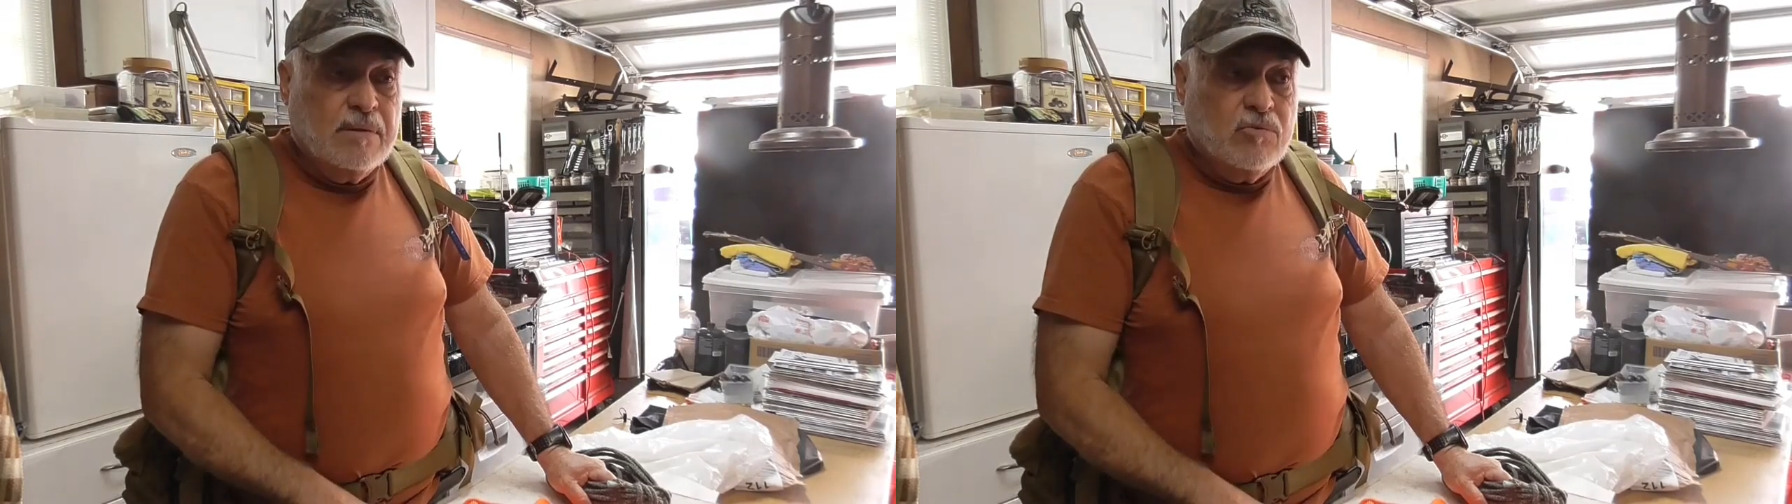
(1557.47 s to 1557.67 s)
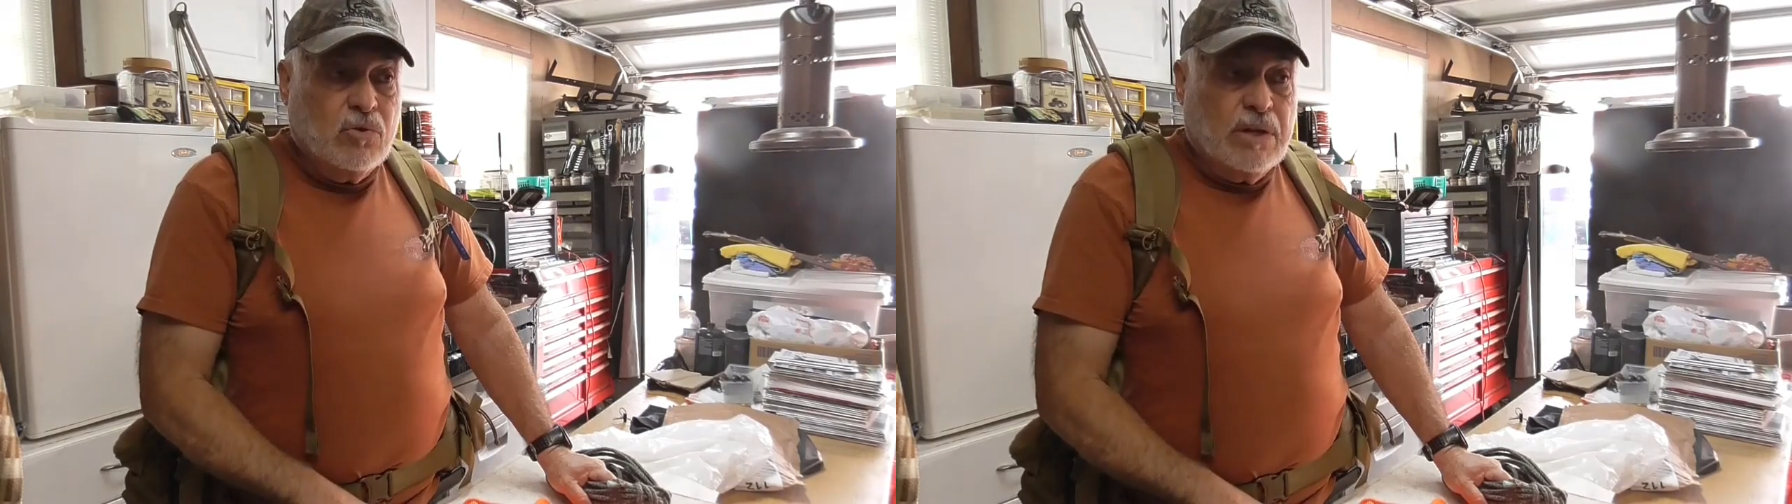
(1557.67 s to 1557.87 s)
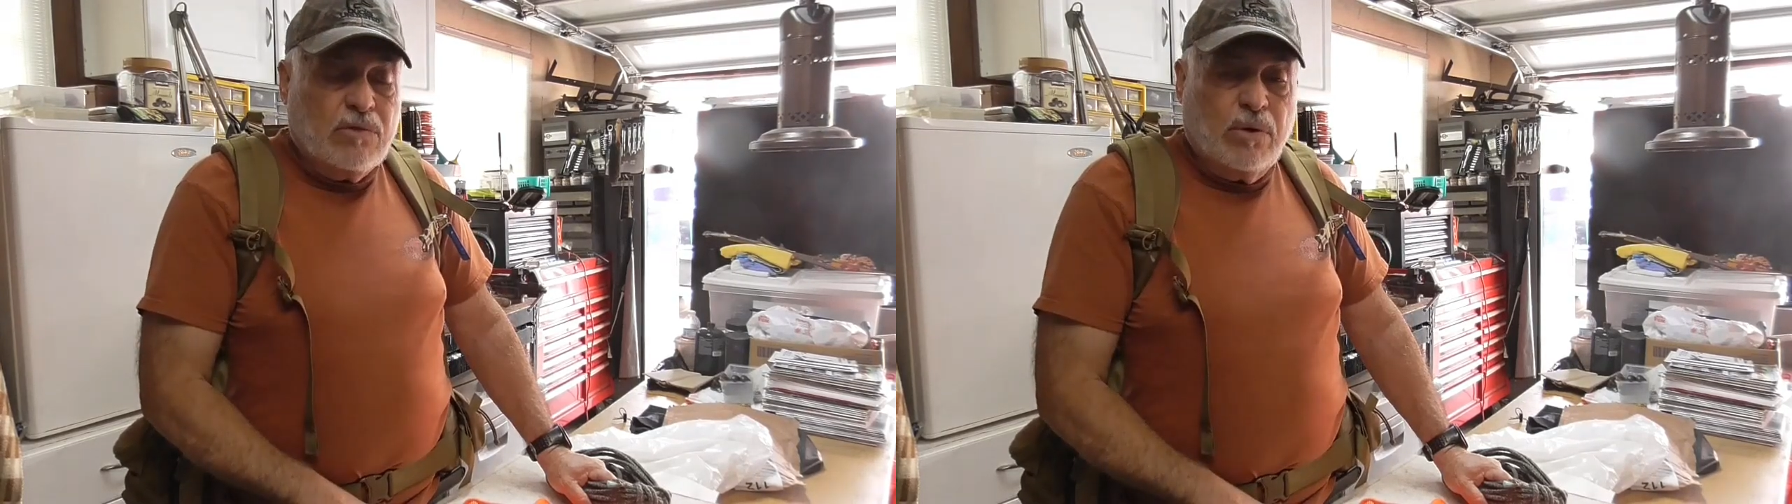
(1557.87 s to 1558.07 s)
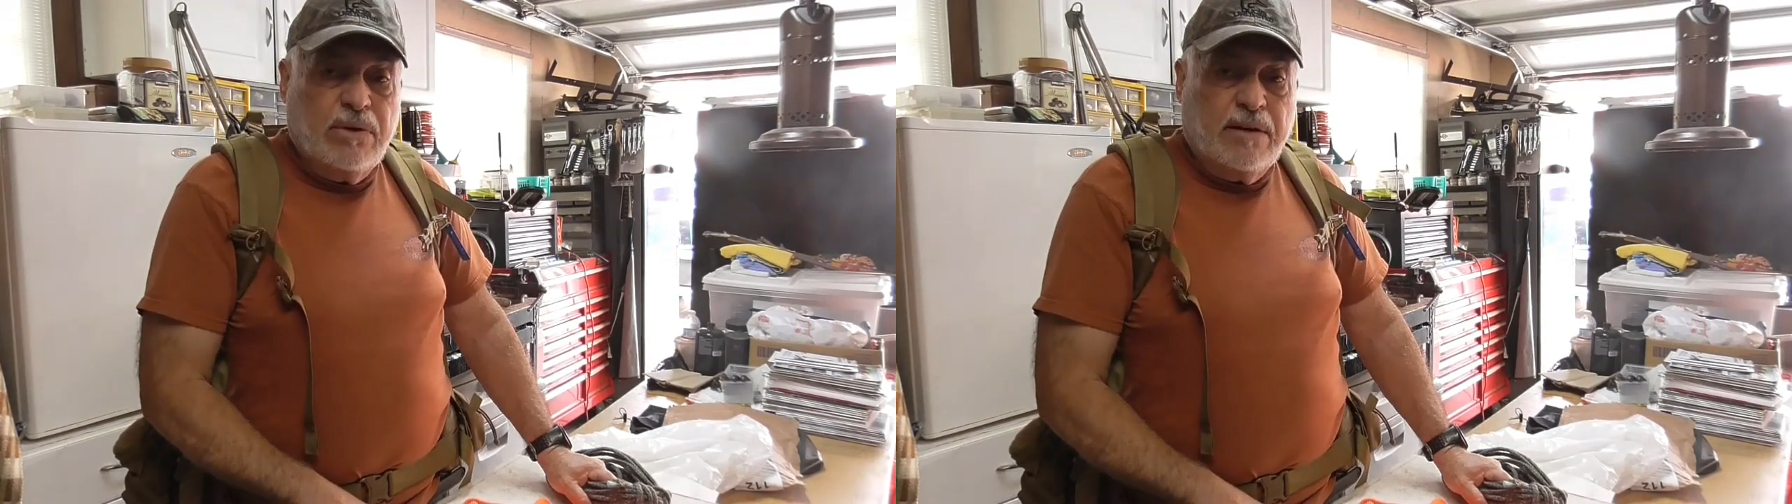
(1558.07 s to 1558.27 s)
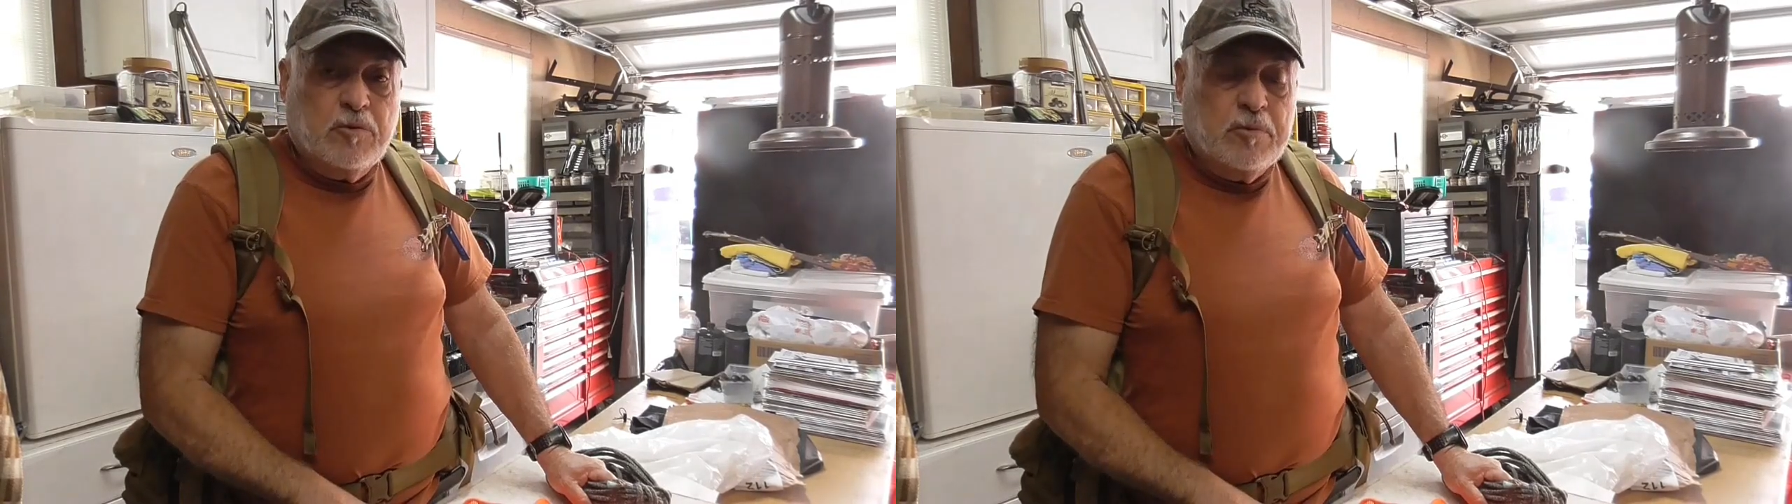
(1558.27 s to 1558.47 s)
so that's why
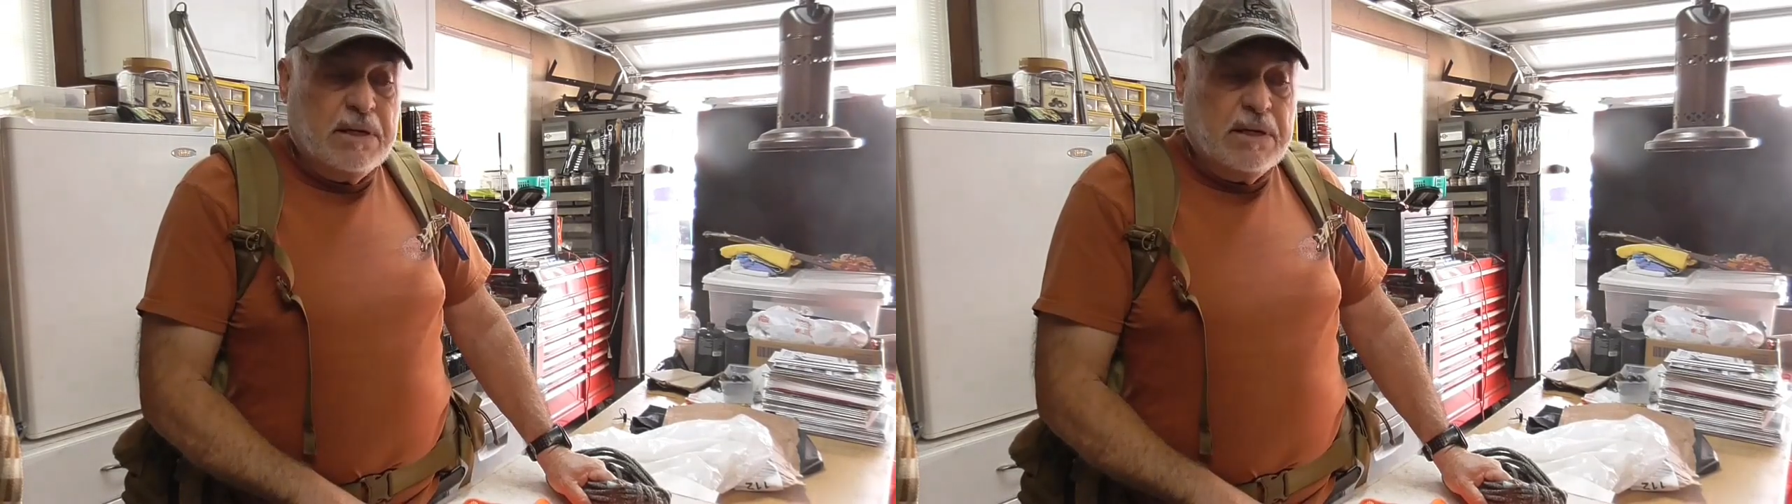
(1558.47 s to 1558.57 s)
you have